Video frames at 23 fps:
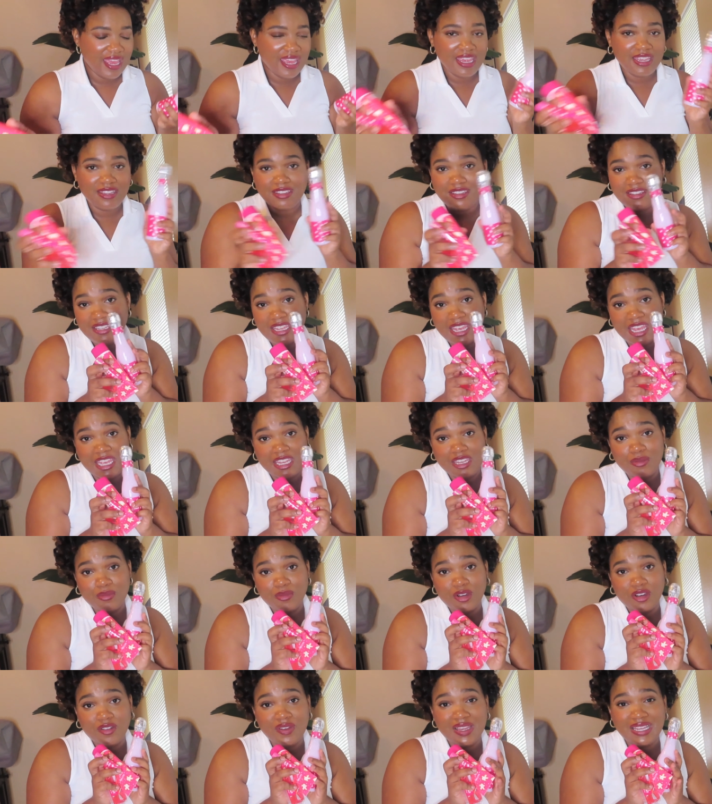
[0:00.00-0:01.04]
and just hand
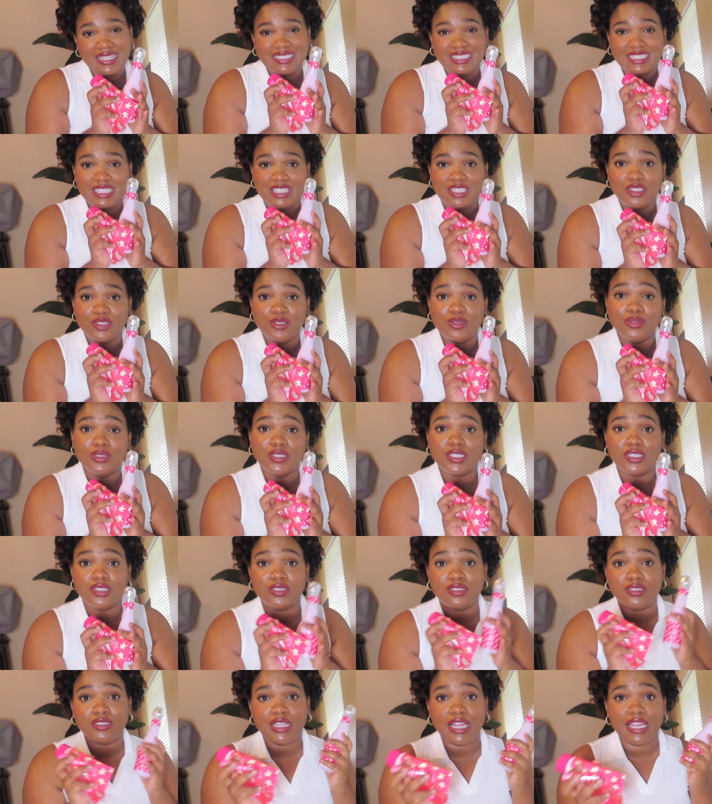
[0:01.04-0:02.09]
them off as a cute
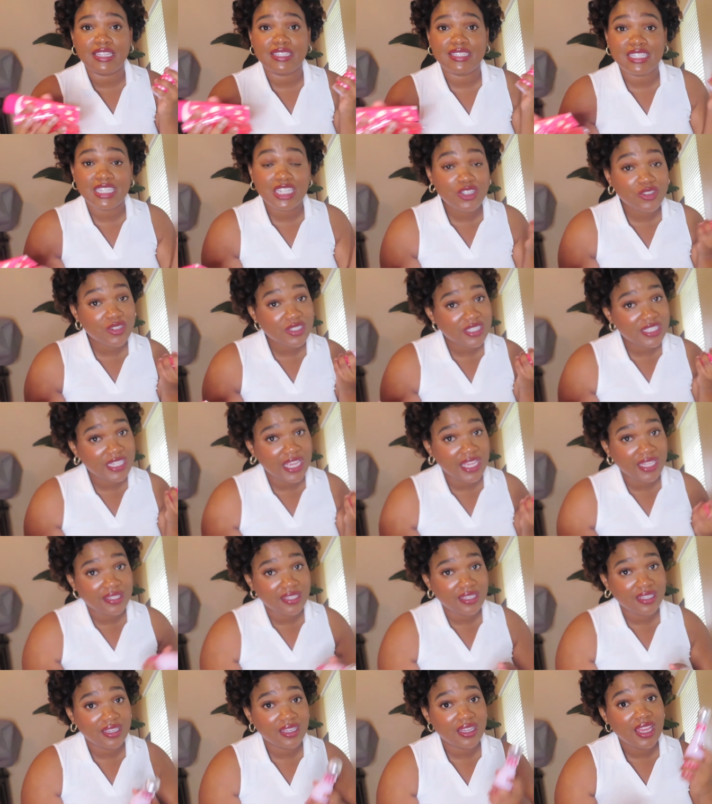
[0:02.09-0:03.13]
little like Secret
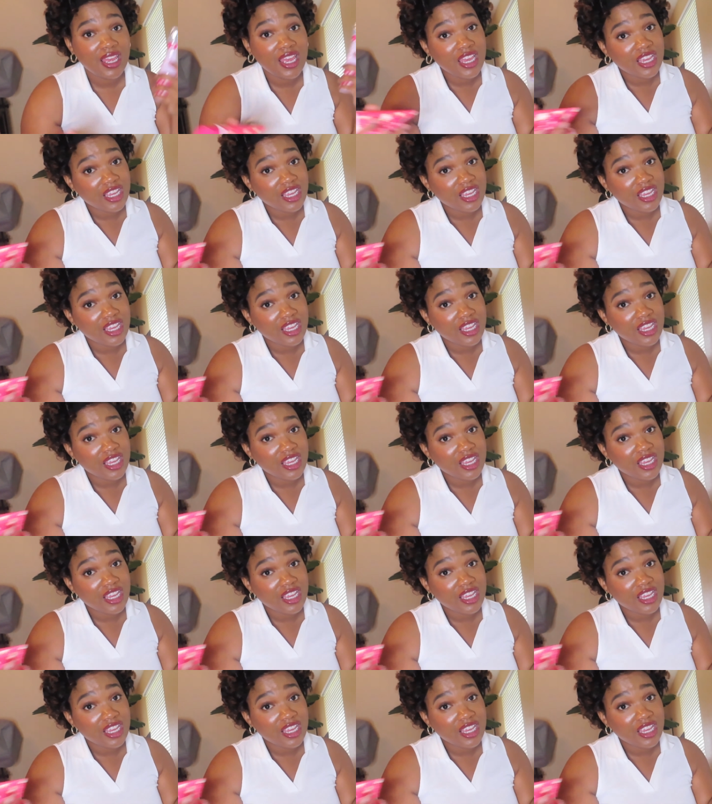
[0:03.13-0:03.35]
Santa,